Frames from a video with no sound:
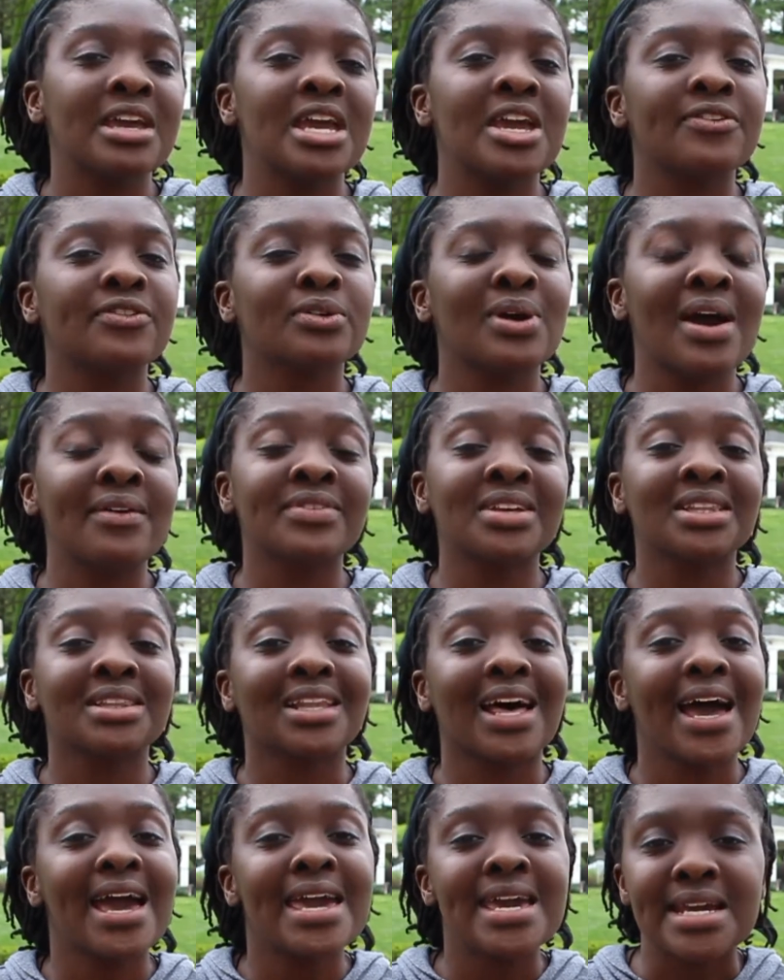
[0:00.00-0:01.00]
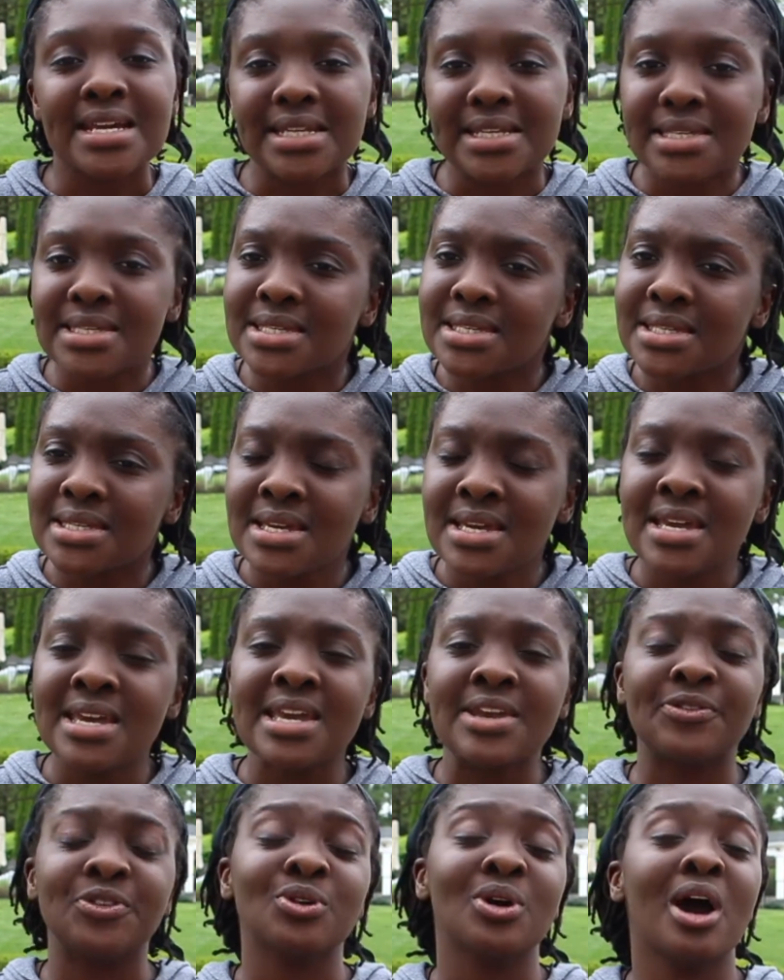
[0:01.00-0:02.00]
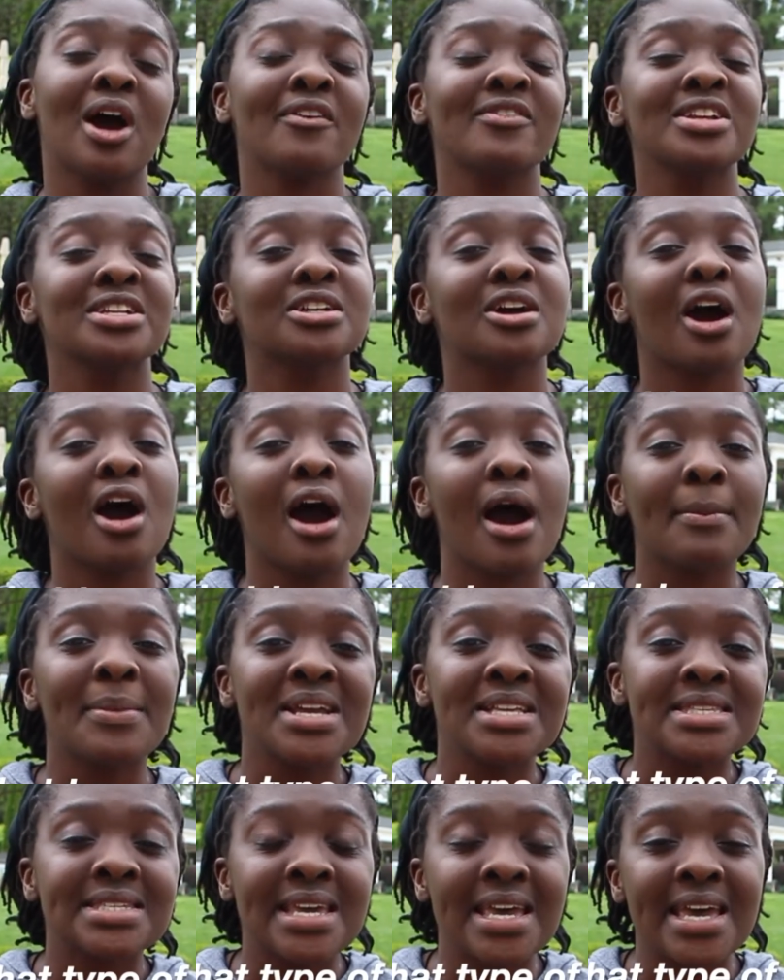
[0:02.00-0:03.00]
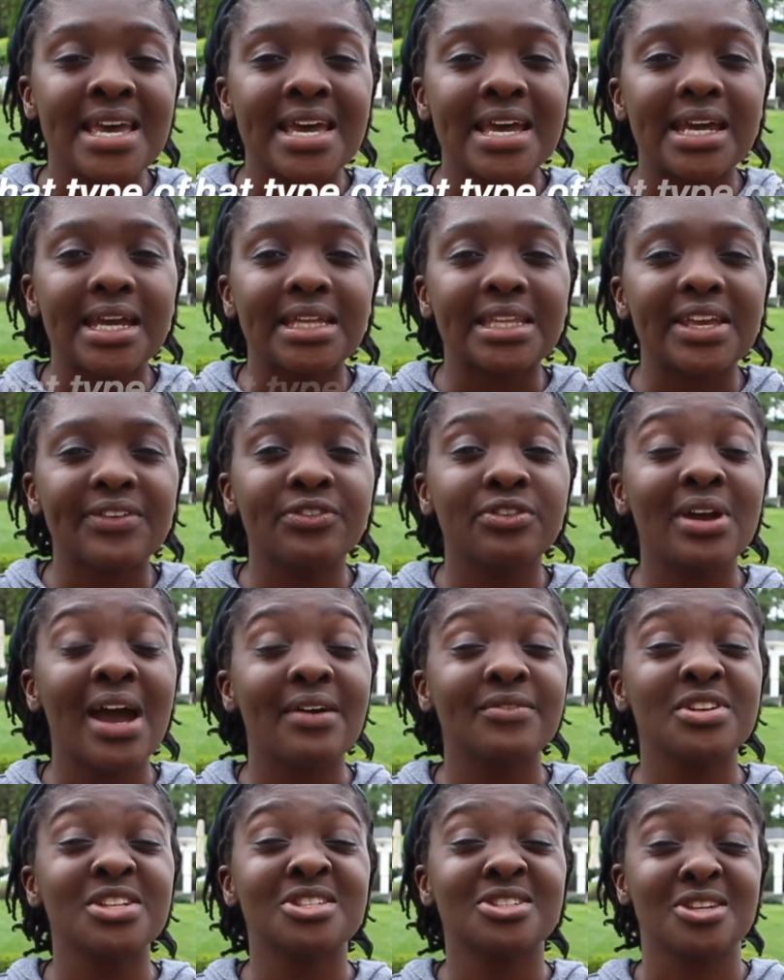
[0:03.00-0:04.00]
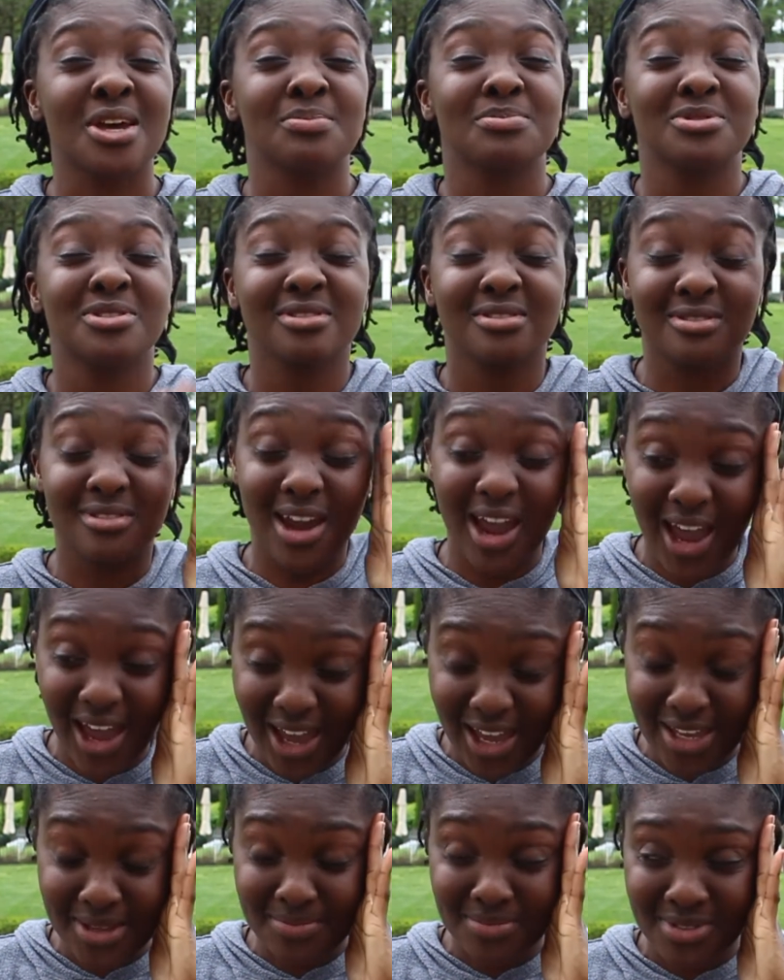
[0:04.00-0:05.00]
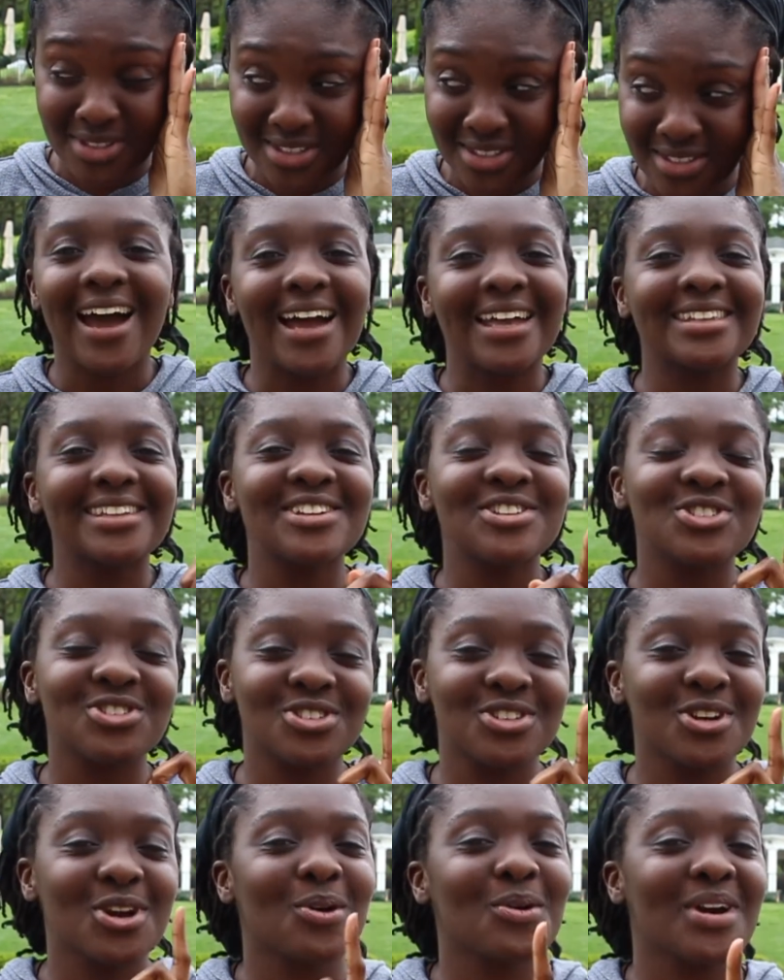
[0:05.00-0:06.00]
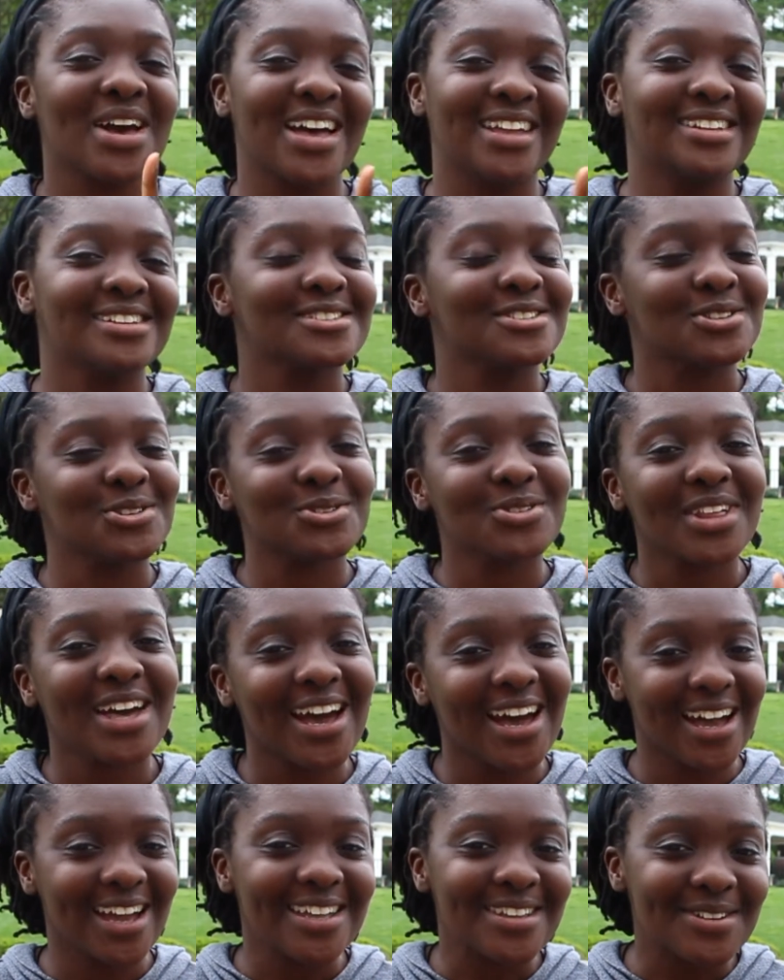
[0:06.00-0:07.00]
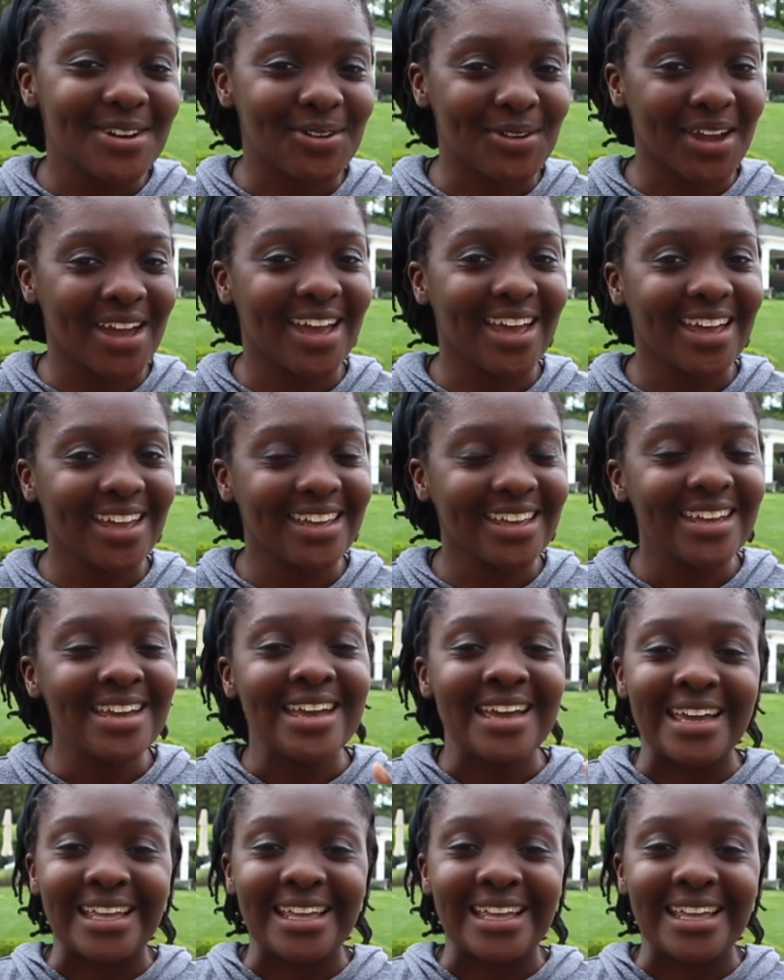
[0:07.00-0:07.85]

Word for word: if you haven't liked, if you haven't commented, if you haven't subscribed, I need you to go ahead and do that, okay?